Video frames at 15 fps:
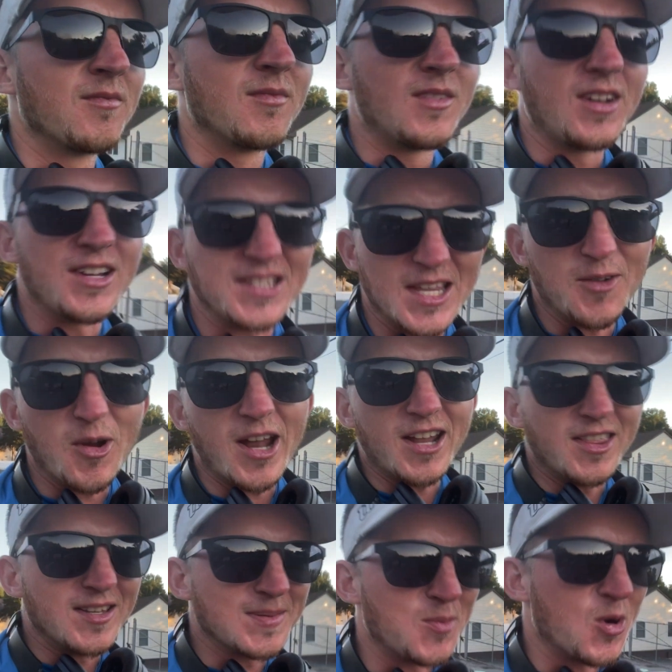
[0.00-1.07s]
because they read it
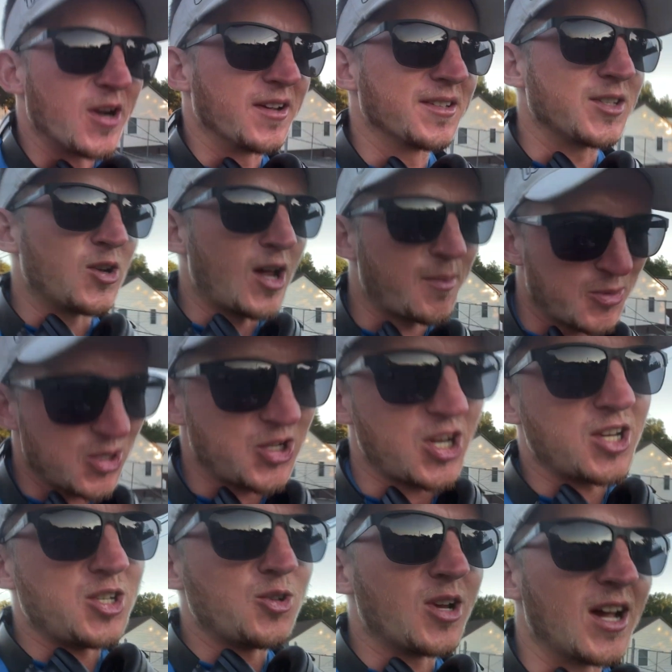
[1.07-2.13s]
this morning, so I
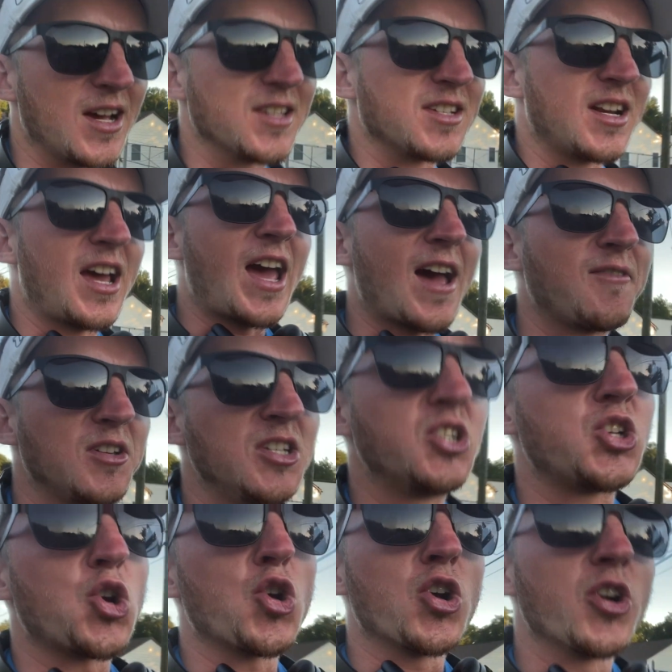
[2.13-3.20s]
appreciate you guys, and I have
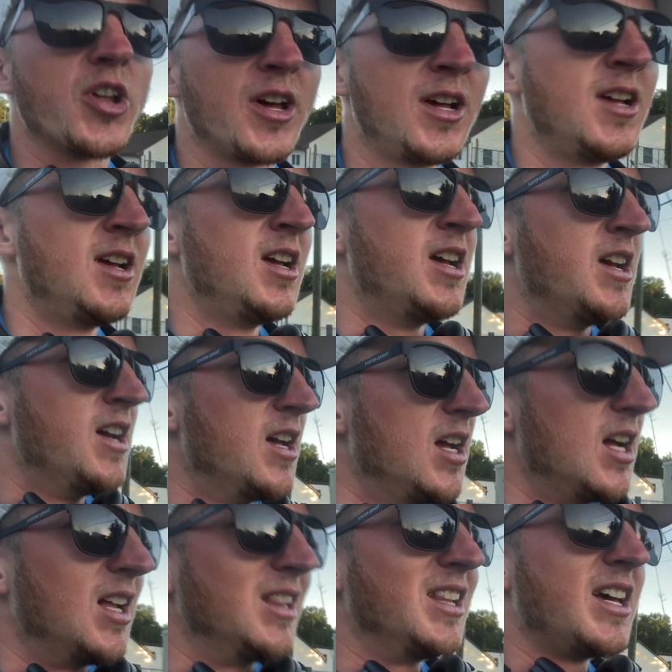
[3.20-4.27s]
endured
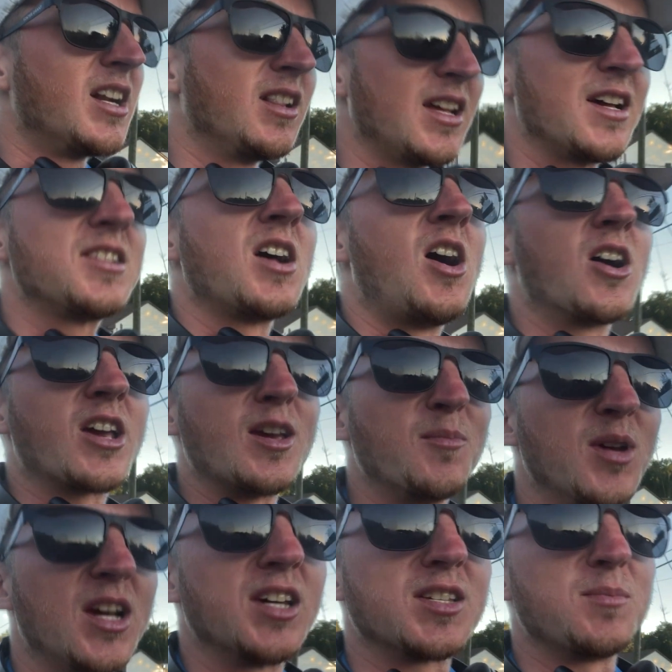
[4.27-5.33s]
a little less honking
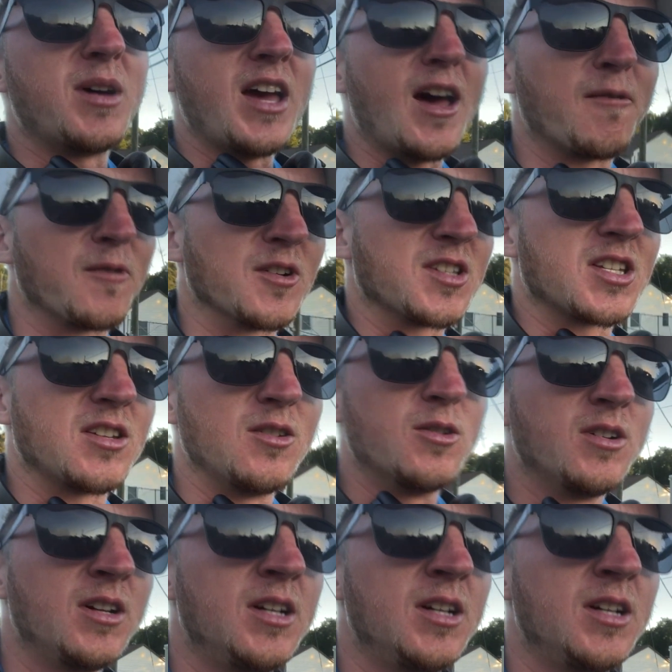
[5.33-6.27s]
because of my efforts to